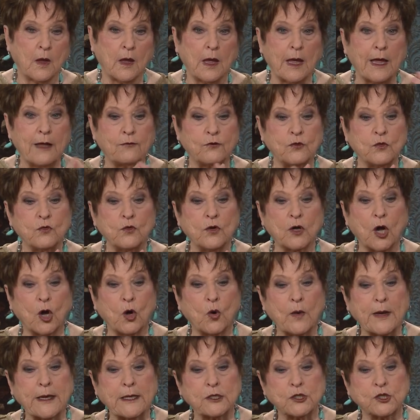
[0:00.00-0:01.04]
If you
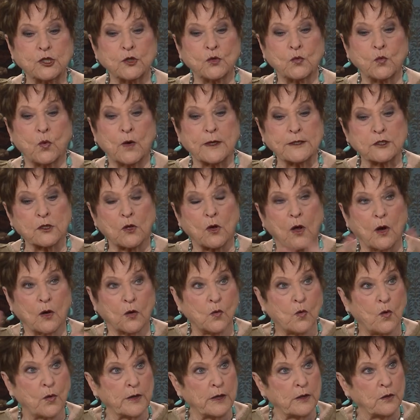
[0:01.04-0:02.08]
go into what's
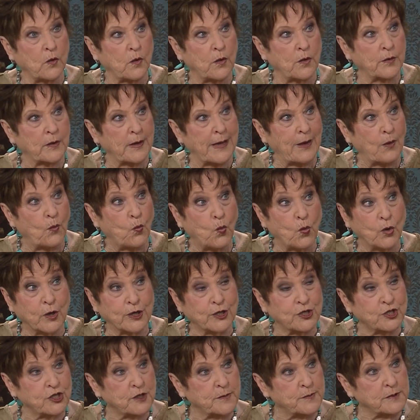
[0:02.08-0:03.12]
called, quote unquote, a
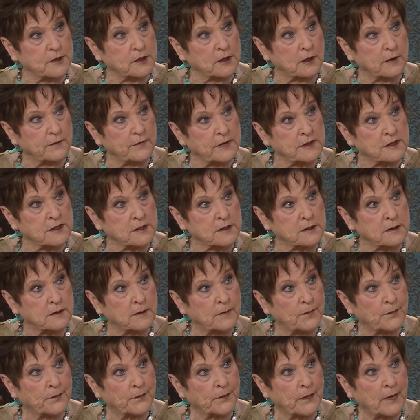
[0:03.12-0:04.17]
worship service,
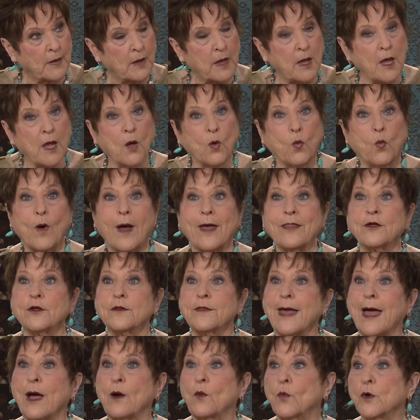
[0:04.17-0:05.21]
whether
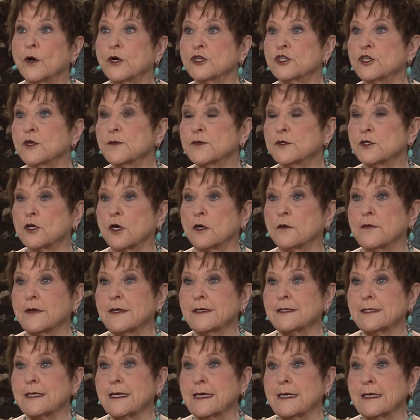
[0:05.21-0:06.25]
that worship
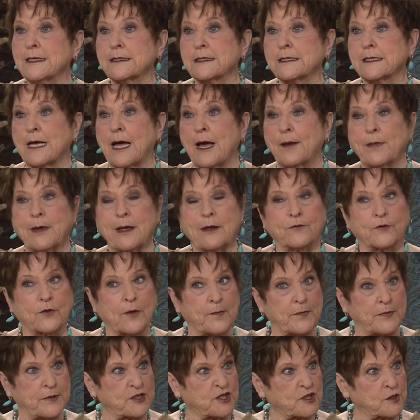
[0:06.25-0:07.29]
service is coming
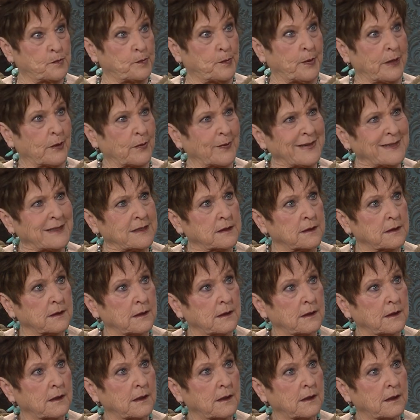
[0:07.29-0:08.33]
from the spirit
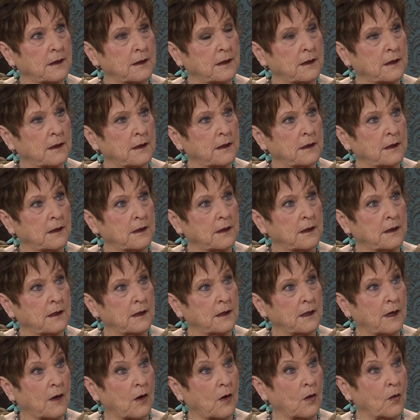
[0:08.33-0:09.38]

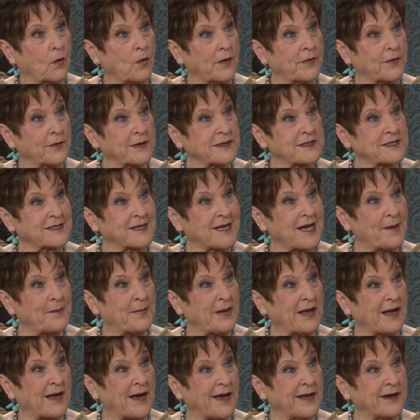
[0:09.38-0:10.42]
or whether it's
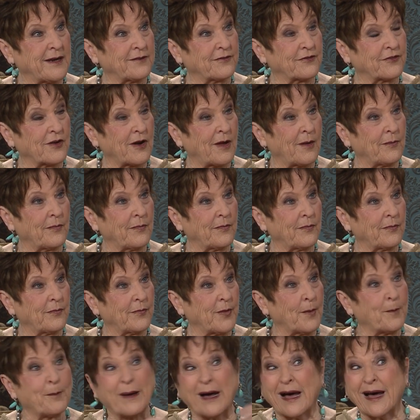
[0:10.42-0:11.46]
coming kind of from
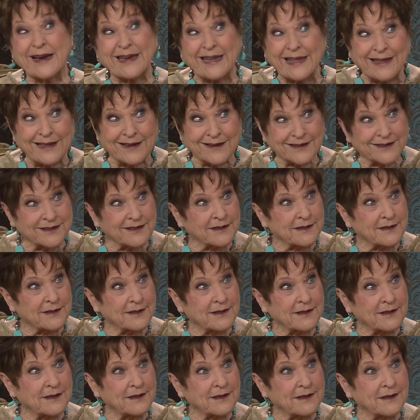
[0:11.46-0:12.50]
the body
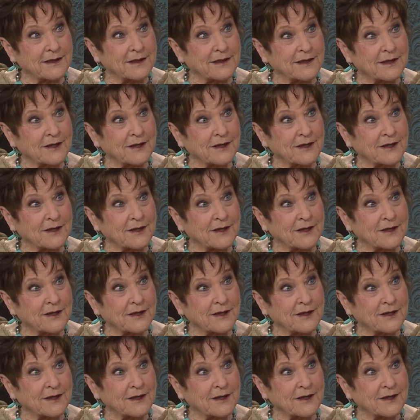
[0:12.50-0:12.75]
mm-hmm.